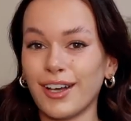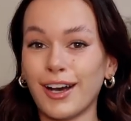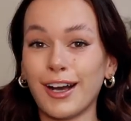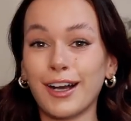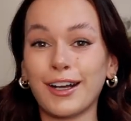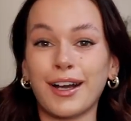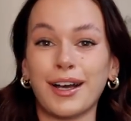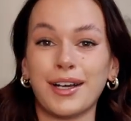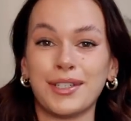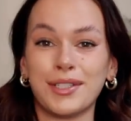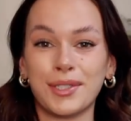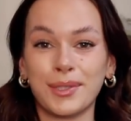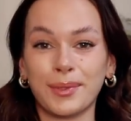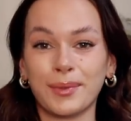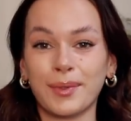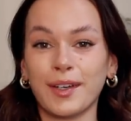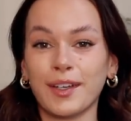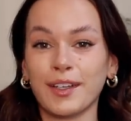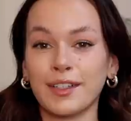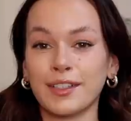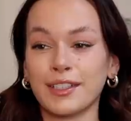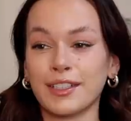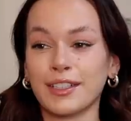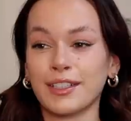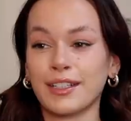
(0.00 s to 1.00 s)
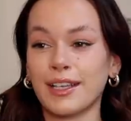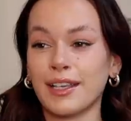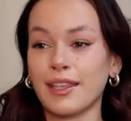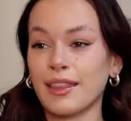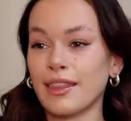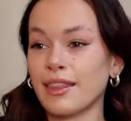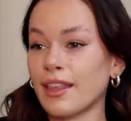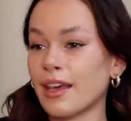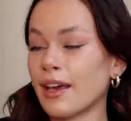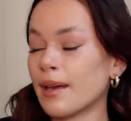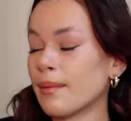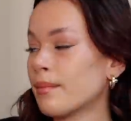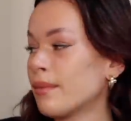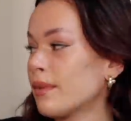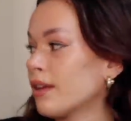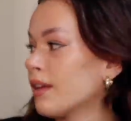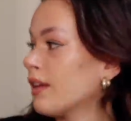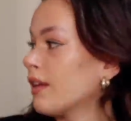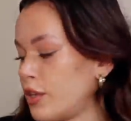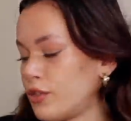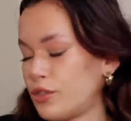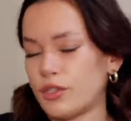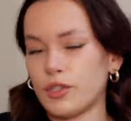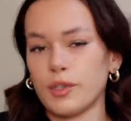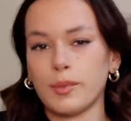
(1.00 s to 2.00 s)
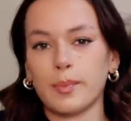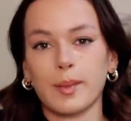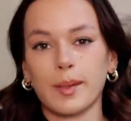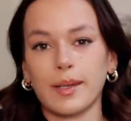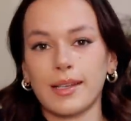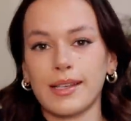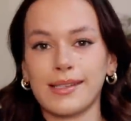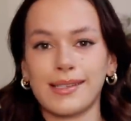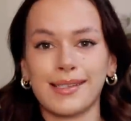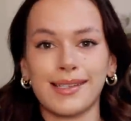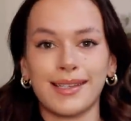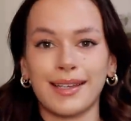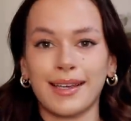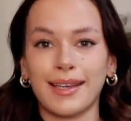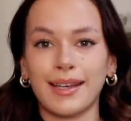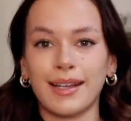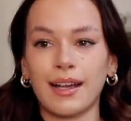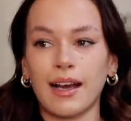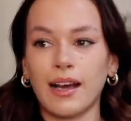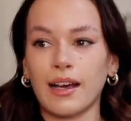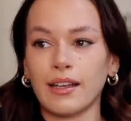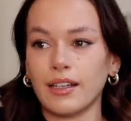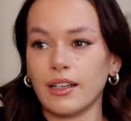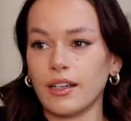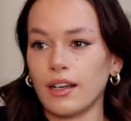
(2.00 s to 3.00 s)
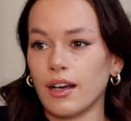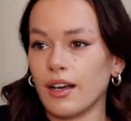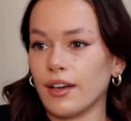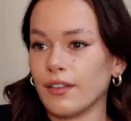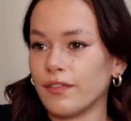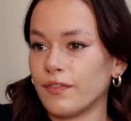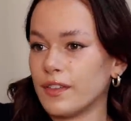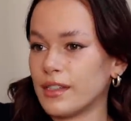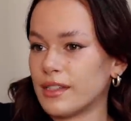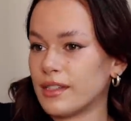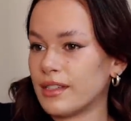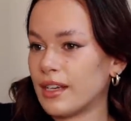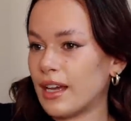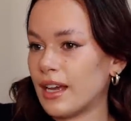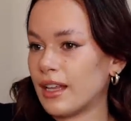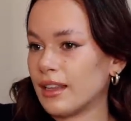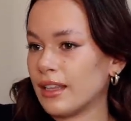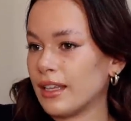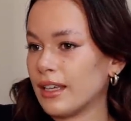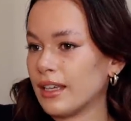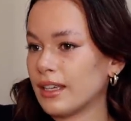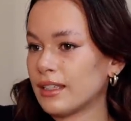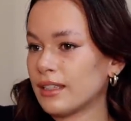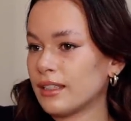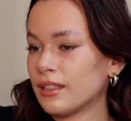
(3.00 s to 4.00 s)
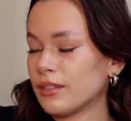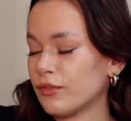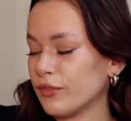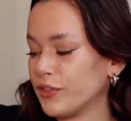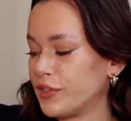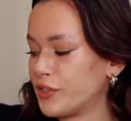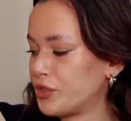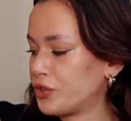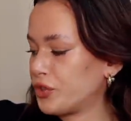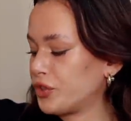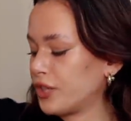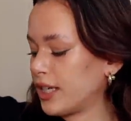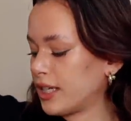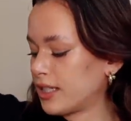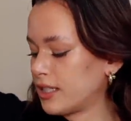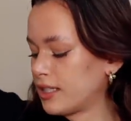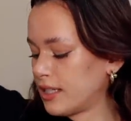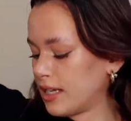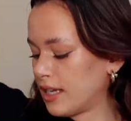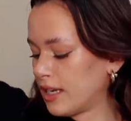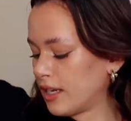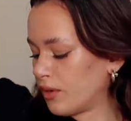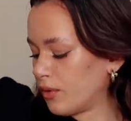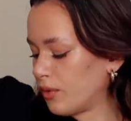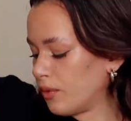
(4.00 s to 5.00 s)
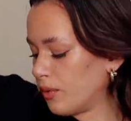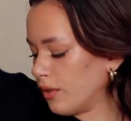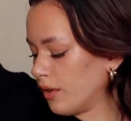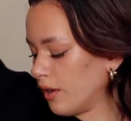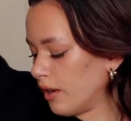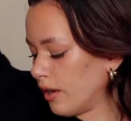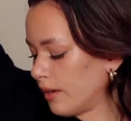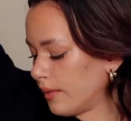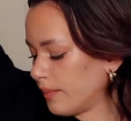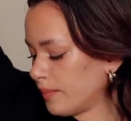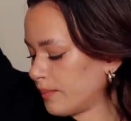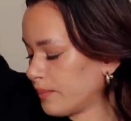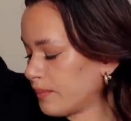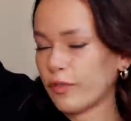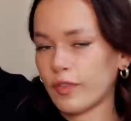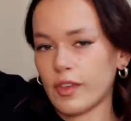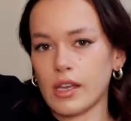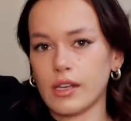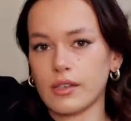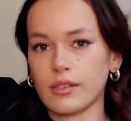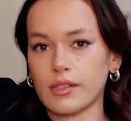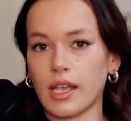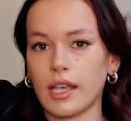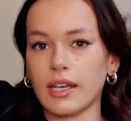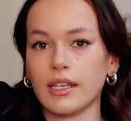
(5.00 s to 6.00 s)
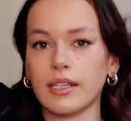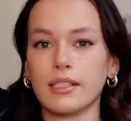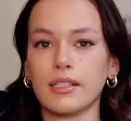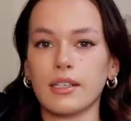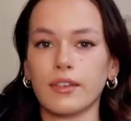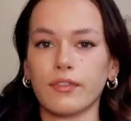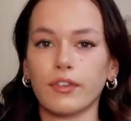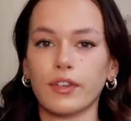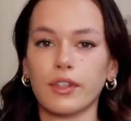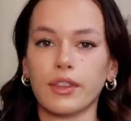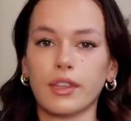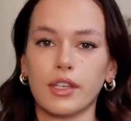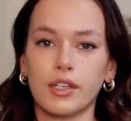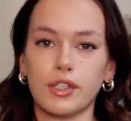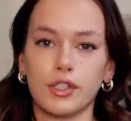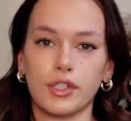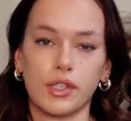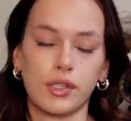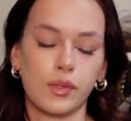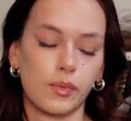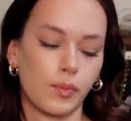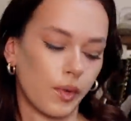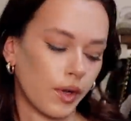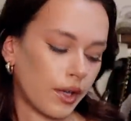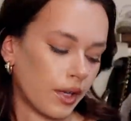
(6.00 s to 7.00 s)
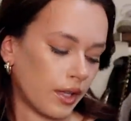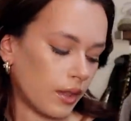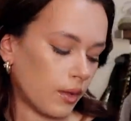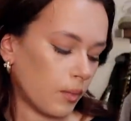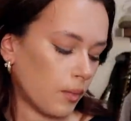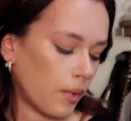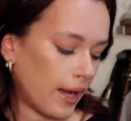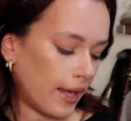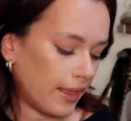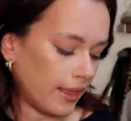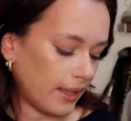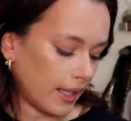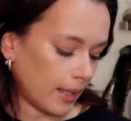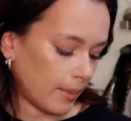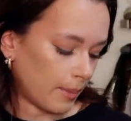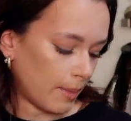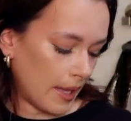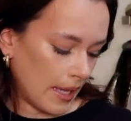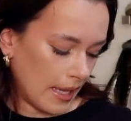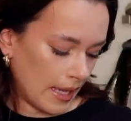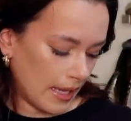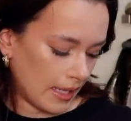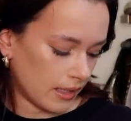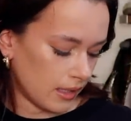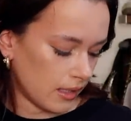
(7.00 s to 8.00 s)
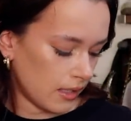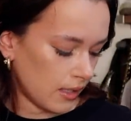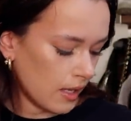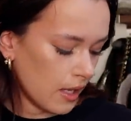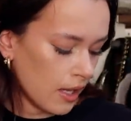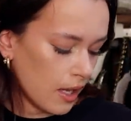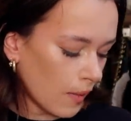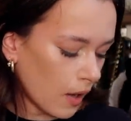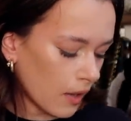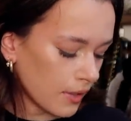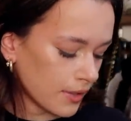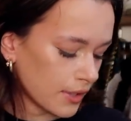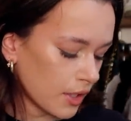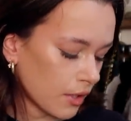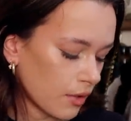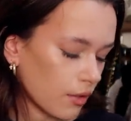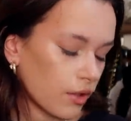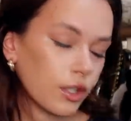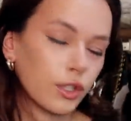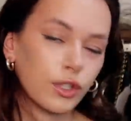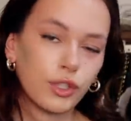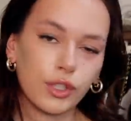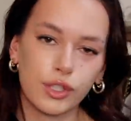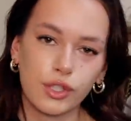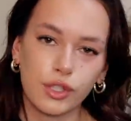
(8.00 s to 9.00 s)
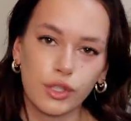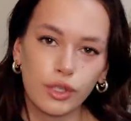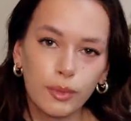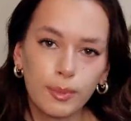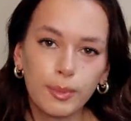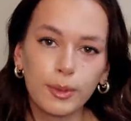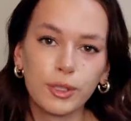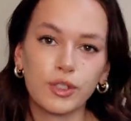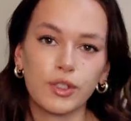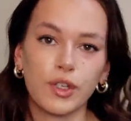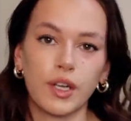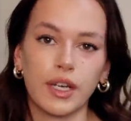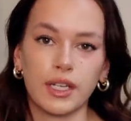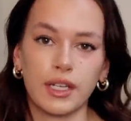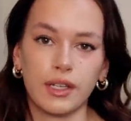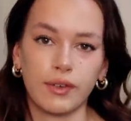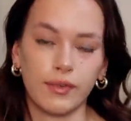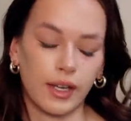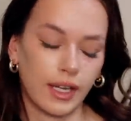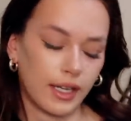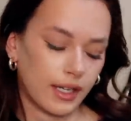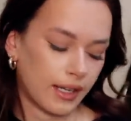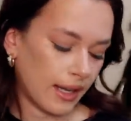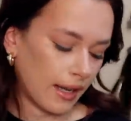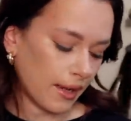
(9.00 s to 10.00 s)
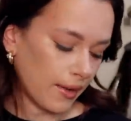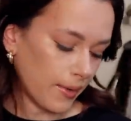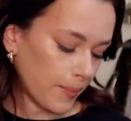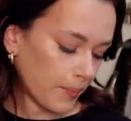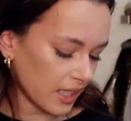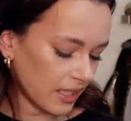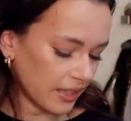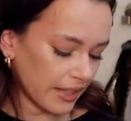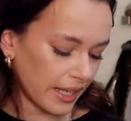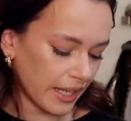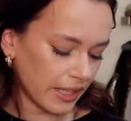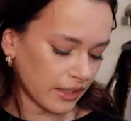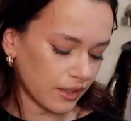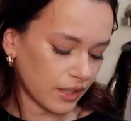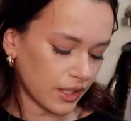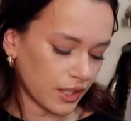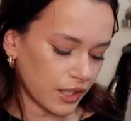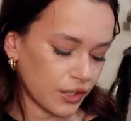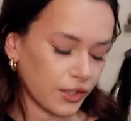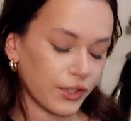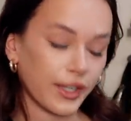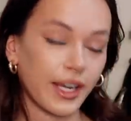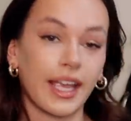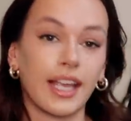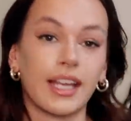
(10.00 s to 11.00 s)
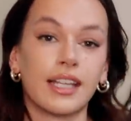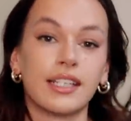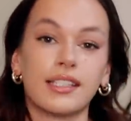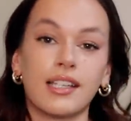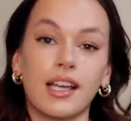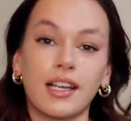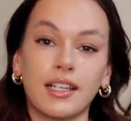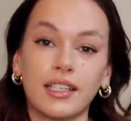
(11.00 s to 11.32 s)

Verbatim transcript: long underwear underneath them, it's super easy to get on and off. It's not like restricting or feels any different than just wearing the wide-leg pants. Also, they're just super trendy right now. They look great